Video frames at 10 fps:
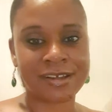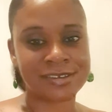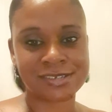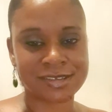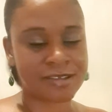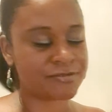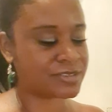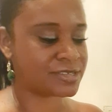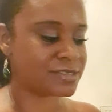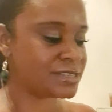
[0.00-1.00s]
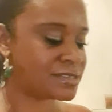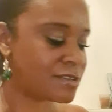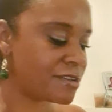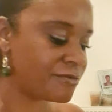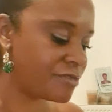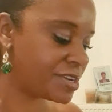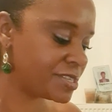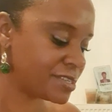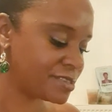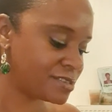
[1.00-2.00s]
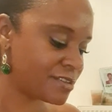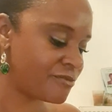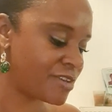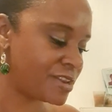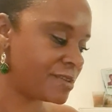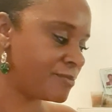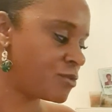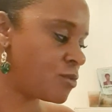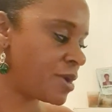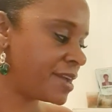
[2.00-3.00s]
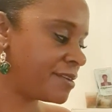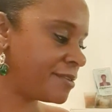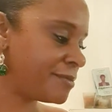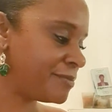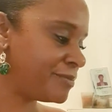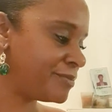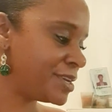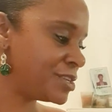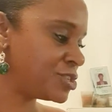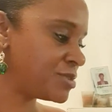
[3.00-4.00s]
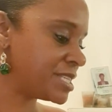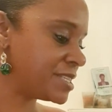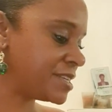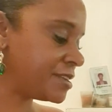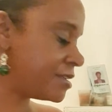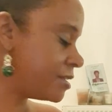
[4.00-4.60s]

I just love these kind of readings. I find them quite interesting.